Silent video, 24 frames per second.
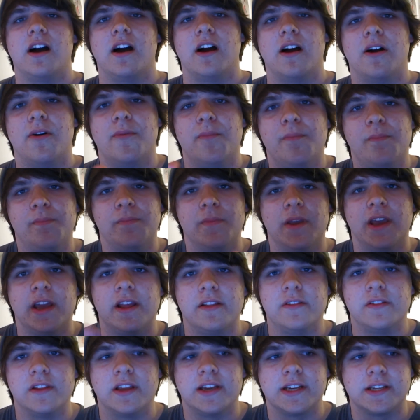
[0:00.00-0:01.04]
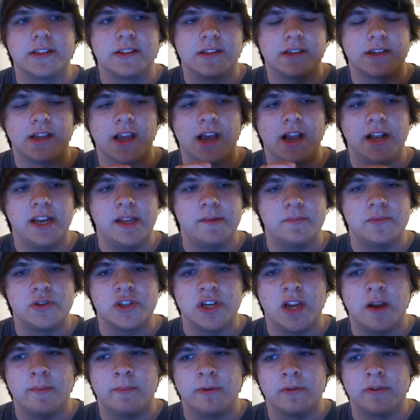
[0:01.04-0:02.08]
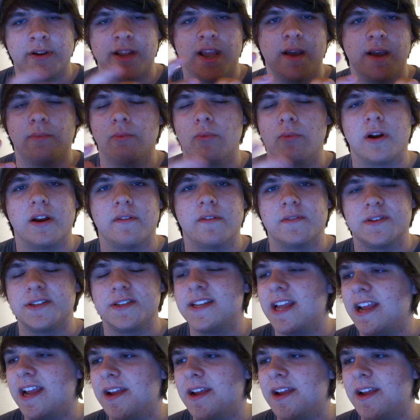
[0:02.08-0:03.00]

Um, and like the guy named Jabber, or Yab or whatever his